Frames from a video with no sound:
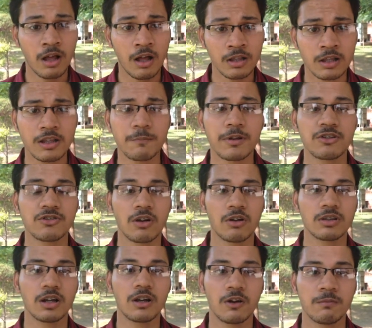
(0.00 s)
another pressure
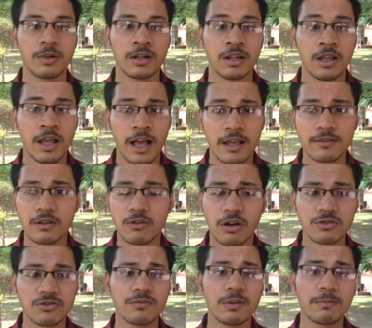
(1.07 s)
on the government, as the
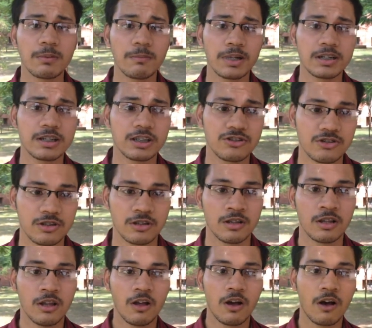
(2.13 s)
cost of implementation
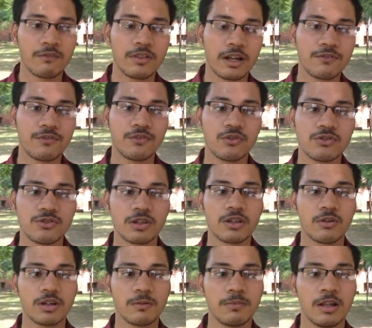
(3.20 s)
of that food
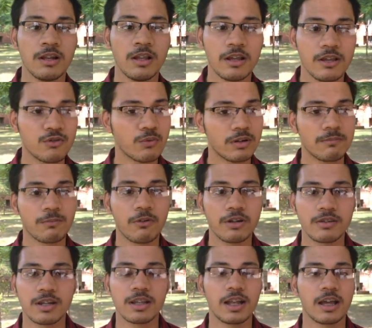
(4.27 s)
security bill is
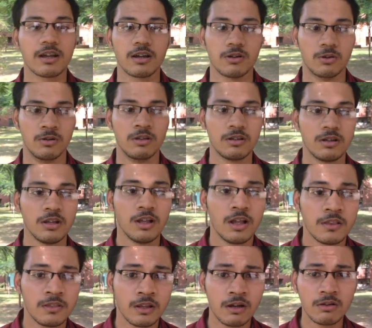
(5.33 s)
1.3 lakh crore.
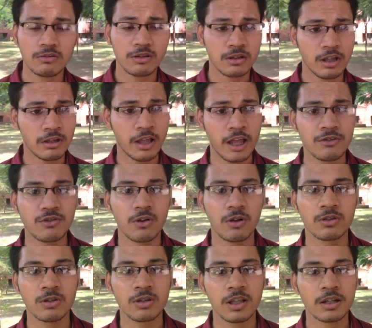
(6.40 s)
Now, as you
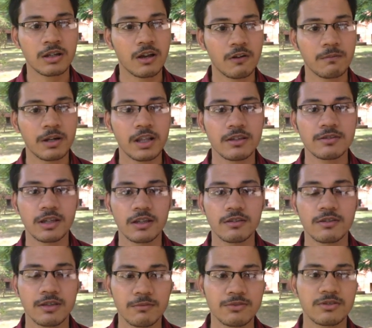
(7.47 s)
all know, that government has
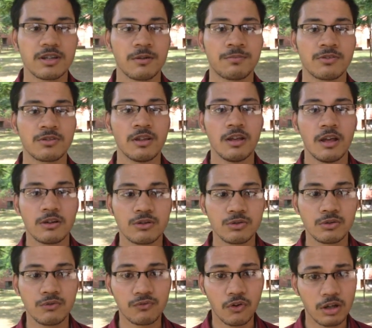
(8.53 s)
taken some steps
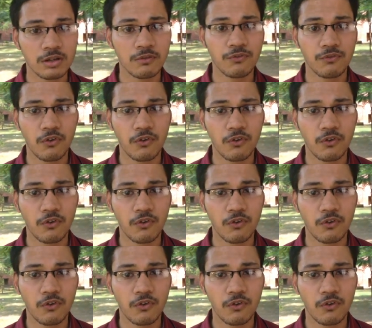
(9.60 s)
for